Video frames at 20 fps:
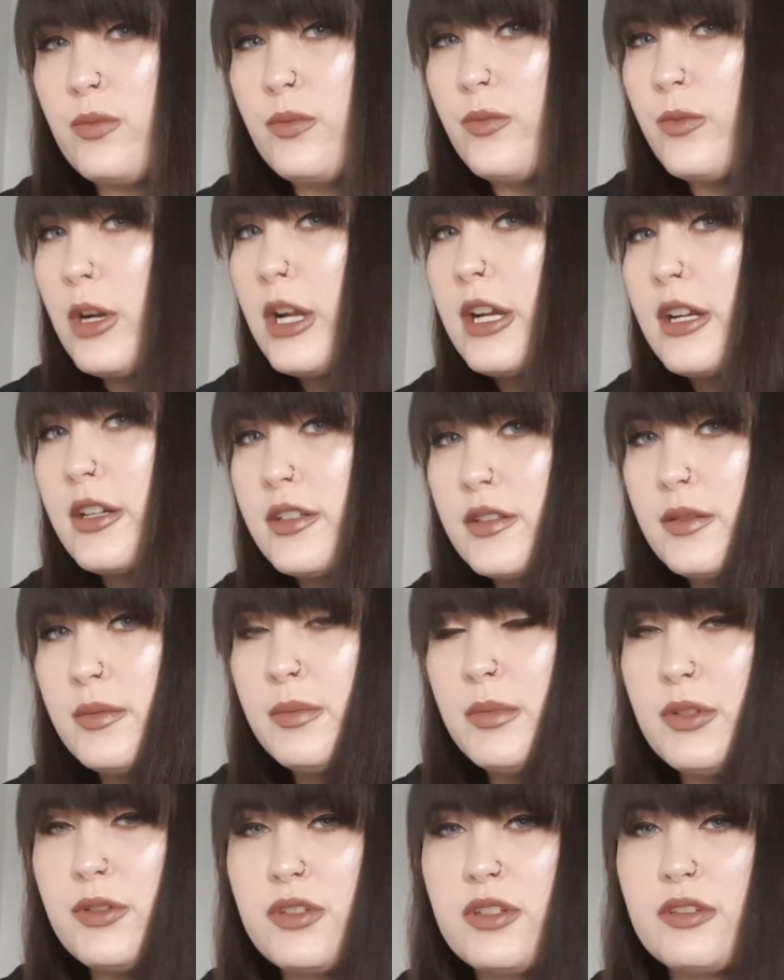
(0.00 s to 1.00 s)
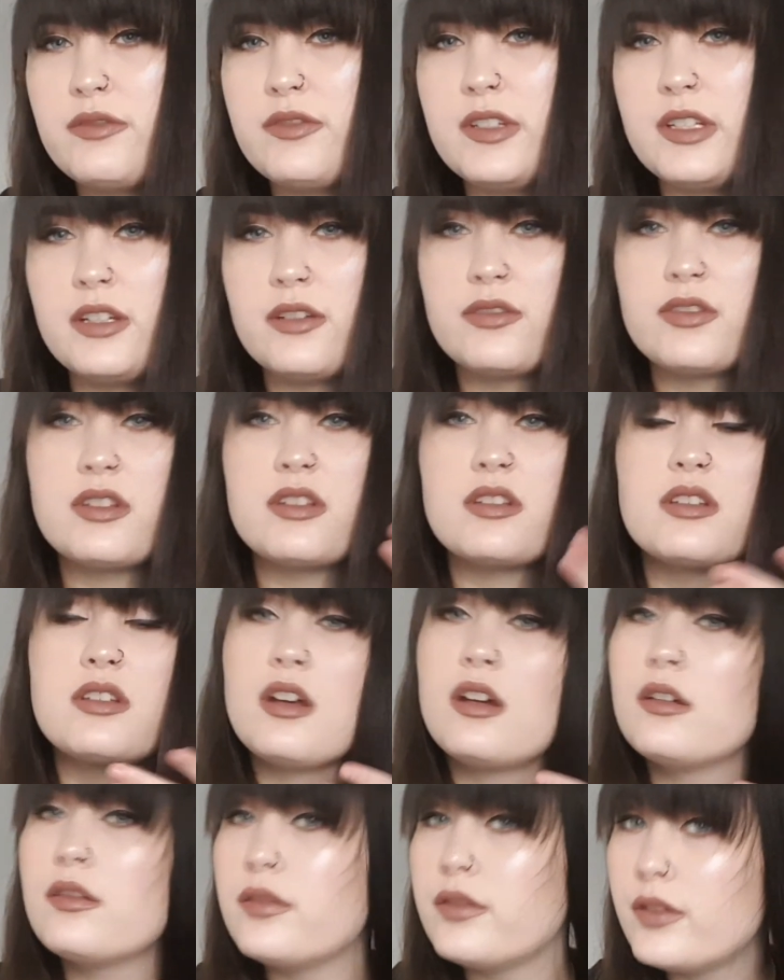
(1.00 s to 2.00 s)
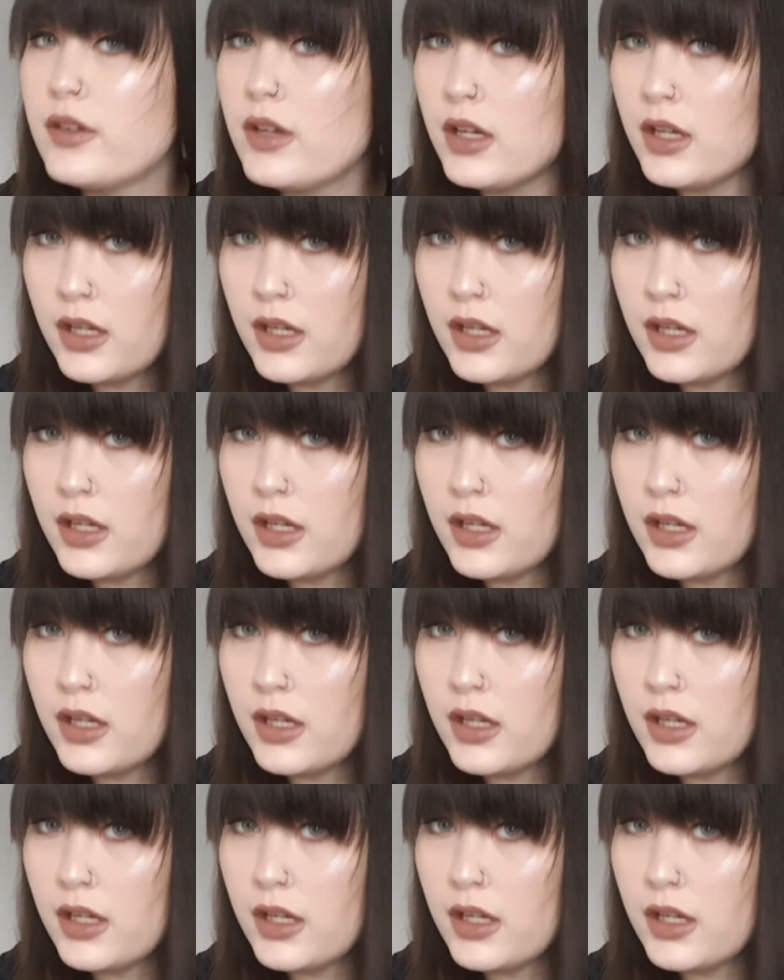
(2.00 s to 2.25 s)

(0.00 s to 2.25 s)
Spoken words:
weird music videos and stuff.